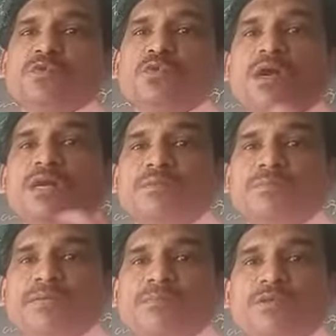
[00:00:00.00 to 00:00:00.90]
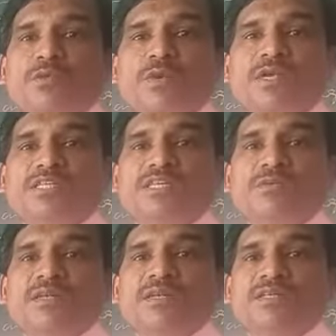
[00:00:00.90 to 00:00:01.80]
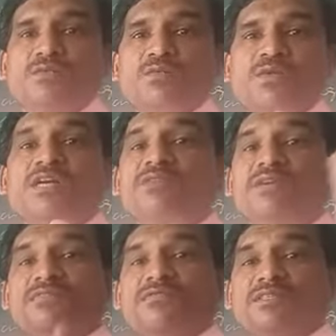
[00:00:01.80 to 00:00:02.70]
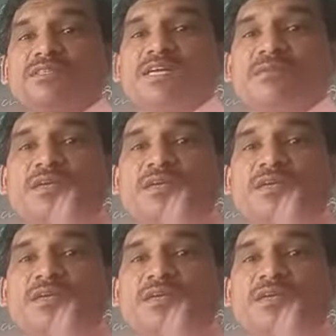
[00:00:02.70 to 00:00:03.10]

who are the people who has given this word for the first time,